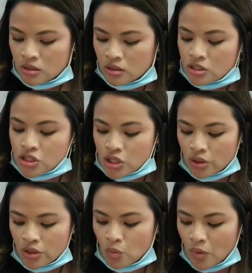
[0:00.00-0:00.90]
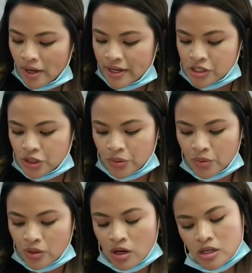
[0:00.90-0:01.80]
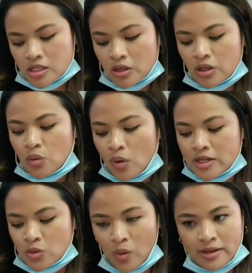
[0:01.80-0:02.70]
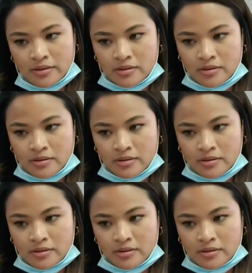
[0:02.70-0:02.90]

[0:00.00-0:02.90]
Solo was what?